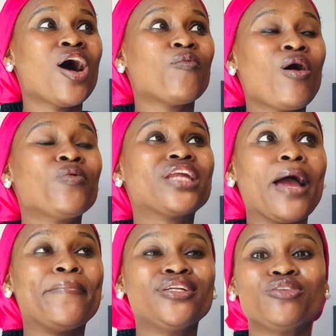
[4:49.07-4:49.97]
what would I
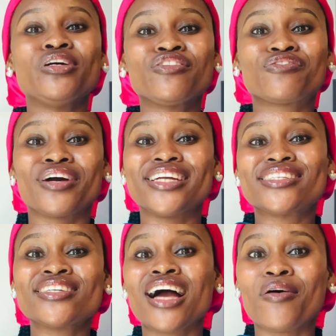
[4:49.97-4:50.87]
be doing for
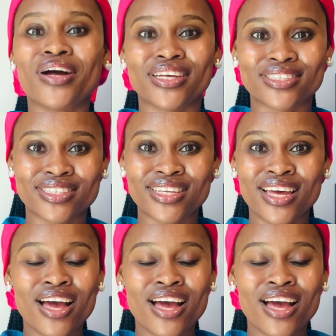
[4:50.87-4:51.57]
18 hours?